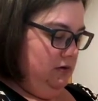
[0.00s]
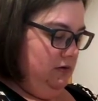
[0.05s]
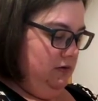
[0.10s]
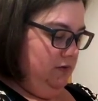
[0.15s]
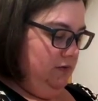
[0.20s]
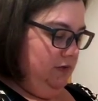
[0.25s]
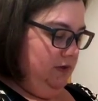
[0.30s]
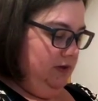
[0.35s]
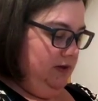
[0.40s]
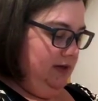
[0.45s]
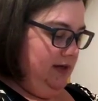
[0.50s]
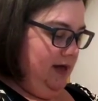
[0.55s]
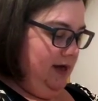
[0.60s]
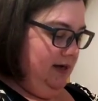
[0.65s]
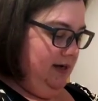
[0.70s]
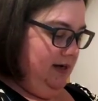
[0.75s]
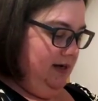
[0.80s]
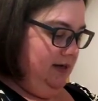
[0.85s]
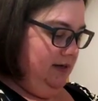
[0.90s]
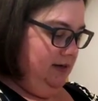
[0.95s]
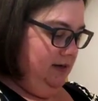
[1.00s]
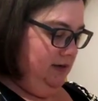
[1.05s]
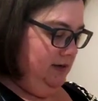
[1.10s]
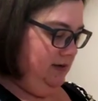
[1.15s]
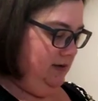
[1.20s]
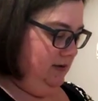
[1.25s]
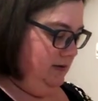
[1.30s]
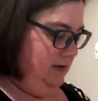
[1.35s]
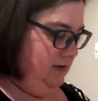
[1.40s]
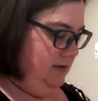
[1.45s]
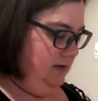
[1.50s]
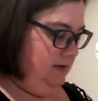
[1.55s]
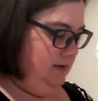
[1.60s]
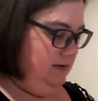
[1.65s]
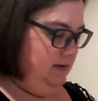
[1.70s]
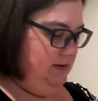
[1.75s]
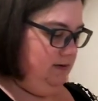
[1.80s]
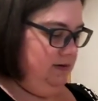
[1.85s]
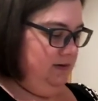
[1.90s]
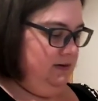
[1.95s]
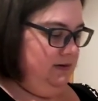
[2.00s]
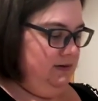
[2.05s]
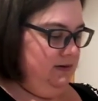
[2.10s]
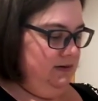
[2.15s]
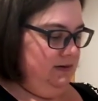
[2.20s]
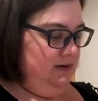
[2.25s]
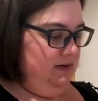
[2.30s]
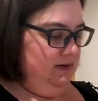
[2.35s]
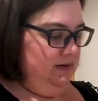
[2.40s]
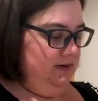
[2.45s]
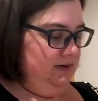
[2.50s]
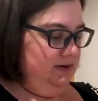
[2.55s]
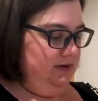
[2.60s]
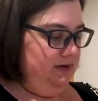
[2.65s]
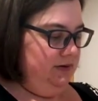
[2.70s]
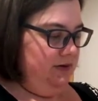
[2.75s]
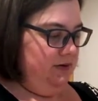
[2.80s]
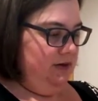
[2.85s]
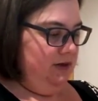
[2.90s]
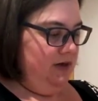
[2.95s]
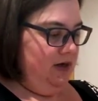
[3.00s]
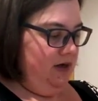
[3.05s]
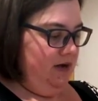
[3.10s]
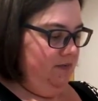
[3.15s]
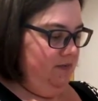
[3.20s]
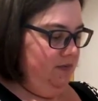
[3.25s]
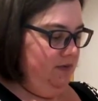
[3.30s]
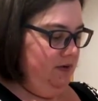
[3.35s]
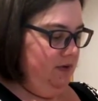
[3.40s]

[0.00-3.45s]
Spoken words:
Put that in, stir it up,